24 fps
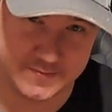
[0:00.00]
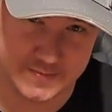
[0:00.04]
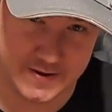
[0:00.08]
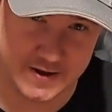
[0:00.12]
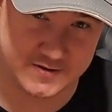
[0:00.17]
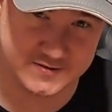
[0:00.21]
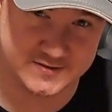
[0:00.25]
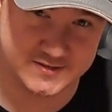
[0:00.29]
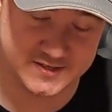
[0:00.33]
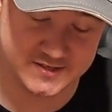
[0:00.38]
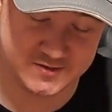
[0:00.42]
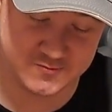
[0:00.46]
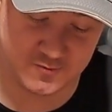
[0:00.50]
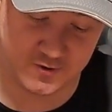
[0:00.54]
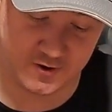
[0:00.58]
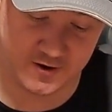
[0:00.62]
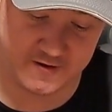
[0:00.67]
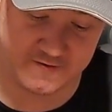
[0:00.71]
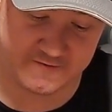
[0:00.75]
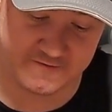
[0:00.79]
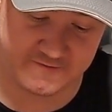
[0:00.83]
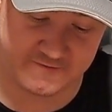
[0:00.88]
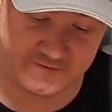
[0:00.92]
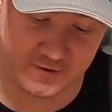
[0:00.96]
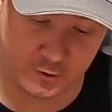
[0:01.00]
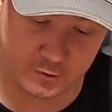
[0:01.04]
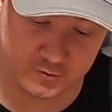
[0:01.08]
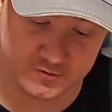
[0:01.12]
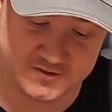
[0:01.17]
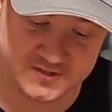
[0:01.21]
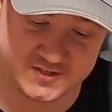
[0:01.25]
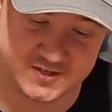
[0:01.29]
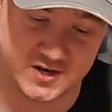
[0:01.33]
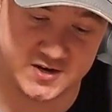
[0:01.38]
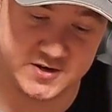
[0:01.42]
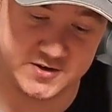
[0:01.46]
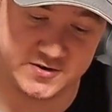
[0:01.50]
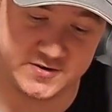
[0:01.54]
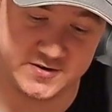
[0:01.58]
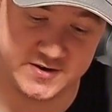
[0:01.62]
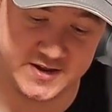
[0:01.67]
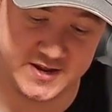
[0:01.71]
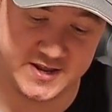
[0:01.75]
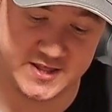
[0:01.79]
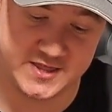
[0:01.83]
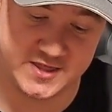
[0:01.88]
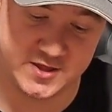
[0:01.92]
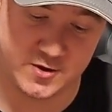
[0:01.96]
mounted where it folds
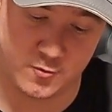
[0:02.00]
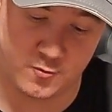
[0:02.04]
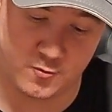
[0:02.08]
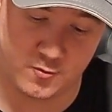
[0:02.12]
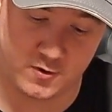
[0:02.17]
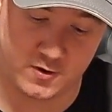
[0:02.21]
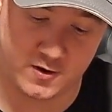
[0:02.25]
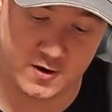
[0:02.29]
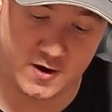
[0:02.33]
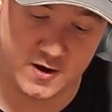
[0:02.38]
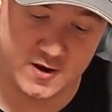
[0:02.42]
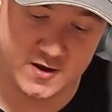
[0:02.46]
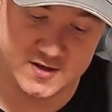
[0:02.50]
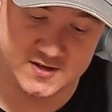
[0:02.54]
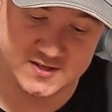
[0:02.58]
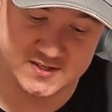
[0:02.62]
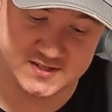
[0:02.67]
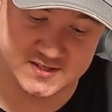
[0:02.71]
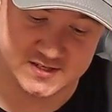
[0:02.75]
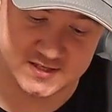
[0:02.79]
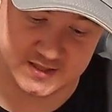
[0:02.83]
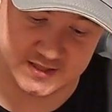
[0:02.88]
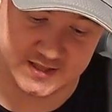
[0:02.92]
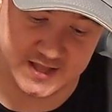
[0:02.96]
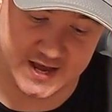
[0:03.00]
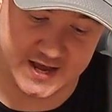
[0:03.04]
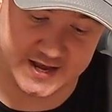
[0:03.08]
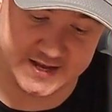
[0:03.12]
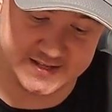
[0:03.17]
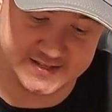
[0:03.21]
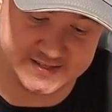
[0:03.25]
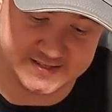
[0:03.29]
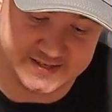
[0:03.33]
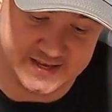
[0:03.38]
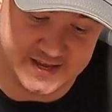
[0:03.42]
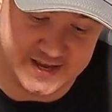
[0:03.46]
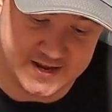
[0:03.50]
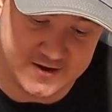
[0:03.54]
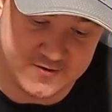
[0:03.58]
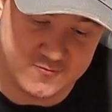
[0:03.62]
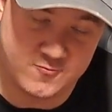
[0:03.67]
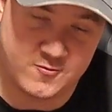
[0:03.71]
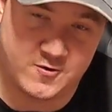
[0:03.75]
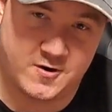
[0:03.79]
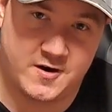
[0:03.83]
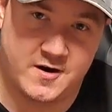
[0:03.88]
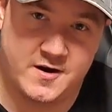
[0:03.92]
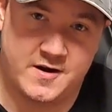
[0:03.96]
underneath or slides
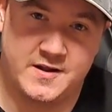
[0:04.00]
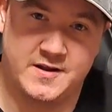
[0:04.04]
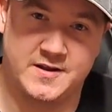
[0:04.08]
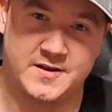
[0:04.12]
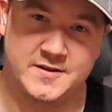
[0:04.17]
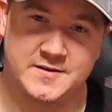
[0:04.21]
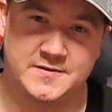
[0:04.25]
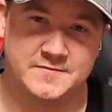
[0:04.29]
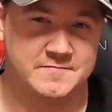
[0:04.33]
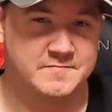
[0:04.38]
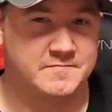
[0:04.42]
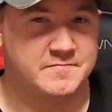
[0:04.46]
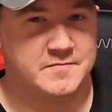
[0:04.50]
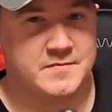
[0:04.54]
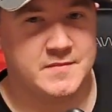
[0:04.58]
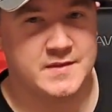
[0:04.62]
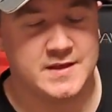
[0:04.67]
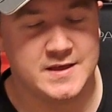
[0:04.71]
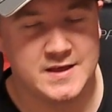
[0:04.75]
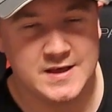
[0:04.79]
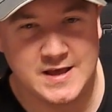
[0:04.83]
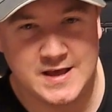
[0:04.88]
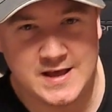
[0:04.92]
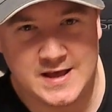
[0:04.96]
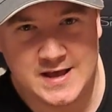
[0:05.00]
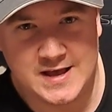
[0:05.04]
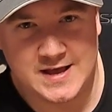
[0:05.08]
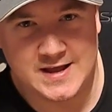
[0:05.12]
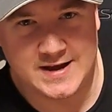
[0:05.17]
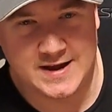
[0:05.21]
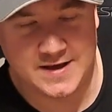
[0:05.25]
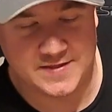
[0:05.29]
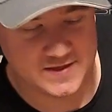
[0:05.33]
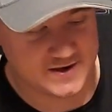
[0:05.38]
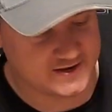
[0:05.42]
inward. Now